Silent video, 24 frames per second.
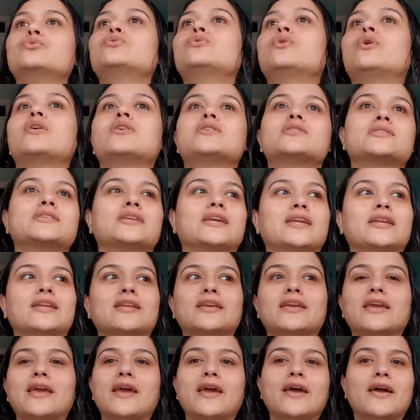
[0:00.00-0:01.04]
or
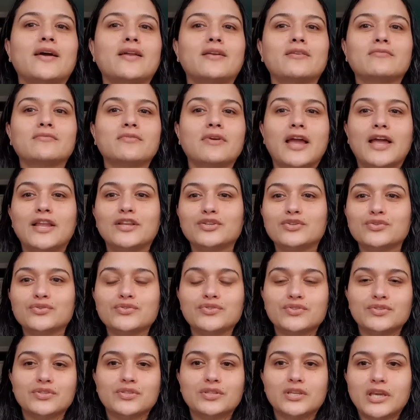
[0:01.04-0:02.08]
skincare
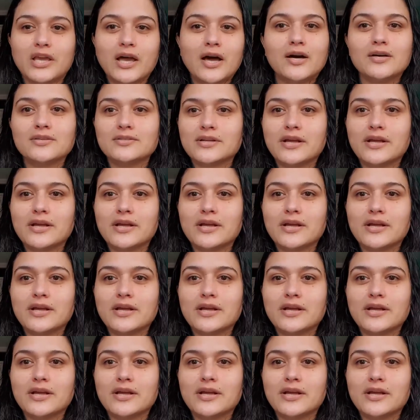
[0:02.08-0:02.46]
enthusiast.